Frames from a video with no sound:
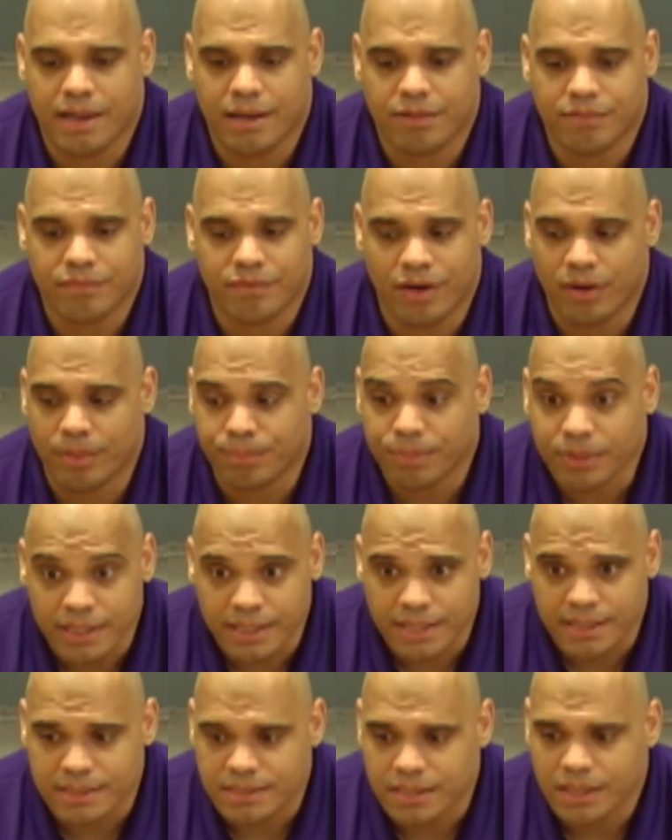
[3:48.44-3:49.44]
very
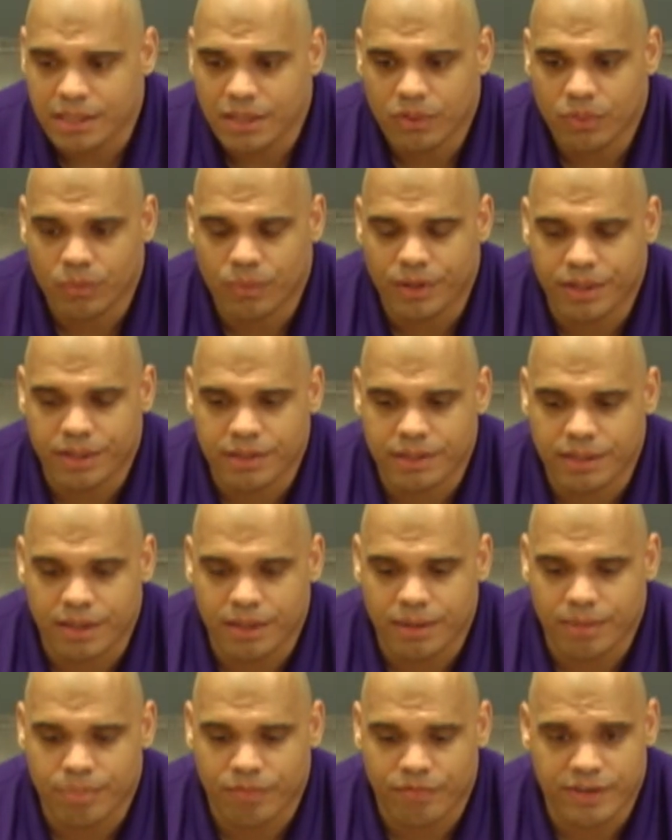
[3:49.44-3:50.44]
pleased with
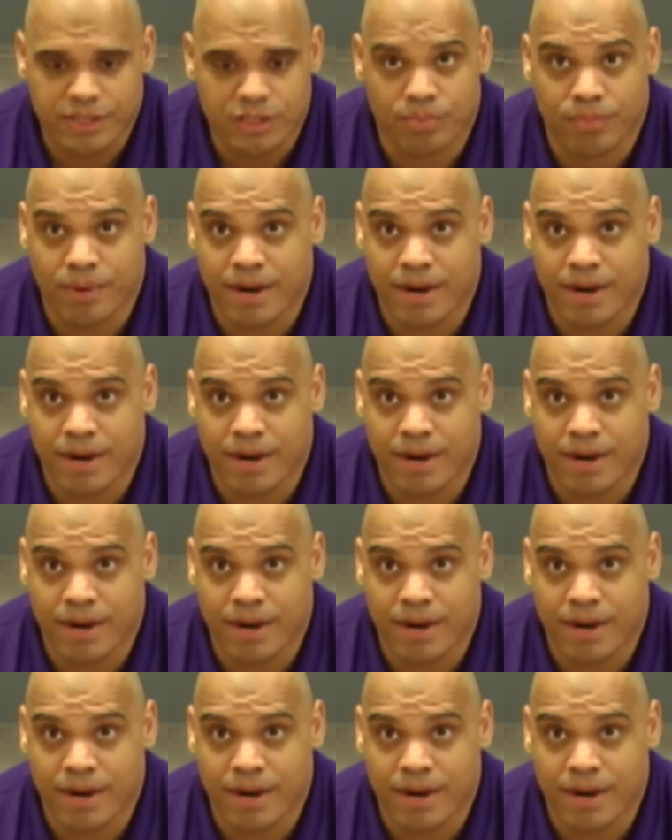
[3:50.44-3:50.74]
Professor